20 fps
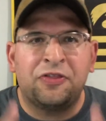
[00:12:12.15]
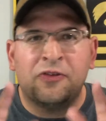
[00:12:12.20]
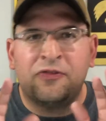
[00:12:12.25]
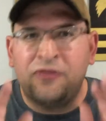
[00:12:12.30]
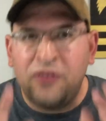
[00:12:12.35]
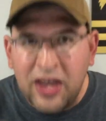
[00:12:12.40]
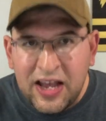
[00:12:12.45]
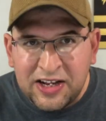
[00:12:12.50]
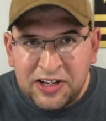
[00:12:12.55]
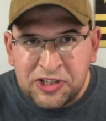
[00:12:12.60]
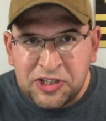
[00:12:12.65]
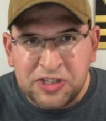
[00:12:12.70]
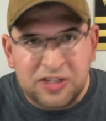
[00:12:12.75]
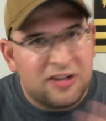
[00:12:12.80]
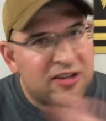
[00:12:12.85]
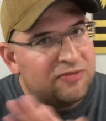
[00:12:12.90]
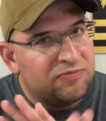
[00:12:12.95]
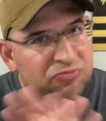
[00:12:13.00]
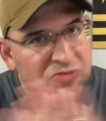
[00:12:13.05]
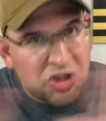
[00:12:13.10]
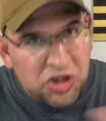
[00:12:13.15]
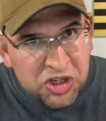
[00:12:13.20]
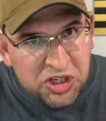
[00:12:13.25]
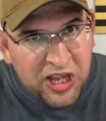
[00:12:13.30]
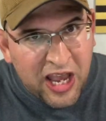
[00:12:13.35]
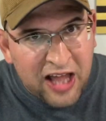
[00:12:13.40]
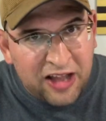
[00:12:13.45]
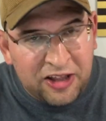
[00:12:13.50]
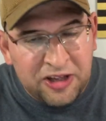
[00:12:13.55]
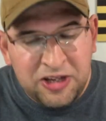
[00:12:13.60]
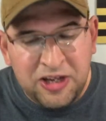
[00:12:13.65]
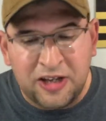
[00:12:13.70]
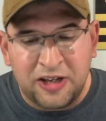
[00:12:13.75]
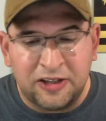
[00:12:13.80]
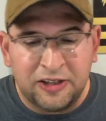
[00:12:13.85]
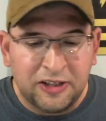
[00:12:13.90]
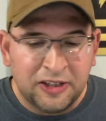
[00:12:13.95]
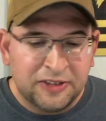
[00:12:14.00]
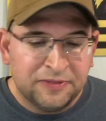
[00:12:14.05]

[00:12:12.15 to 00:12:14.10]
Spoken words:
to fix. Just telling you.